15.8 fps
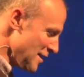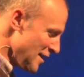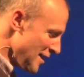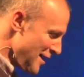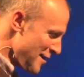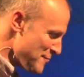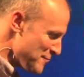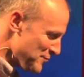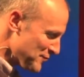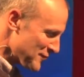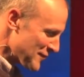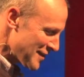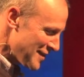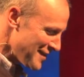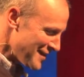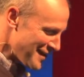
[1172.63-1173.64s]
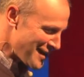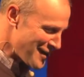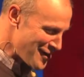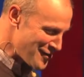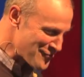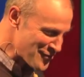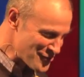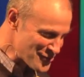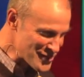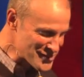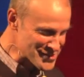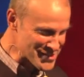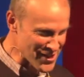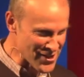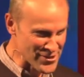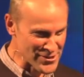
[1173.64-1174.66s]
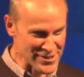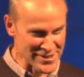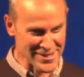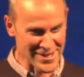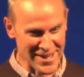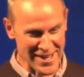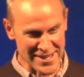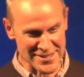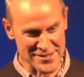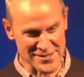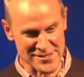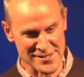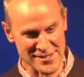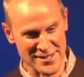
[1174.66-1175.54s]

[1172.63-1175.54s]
a few years ago, and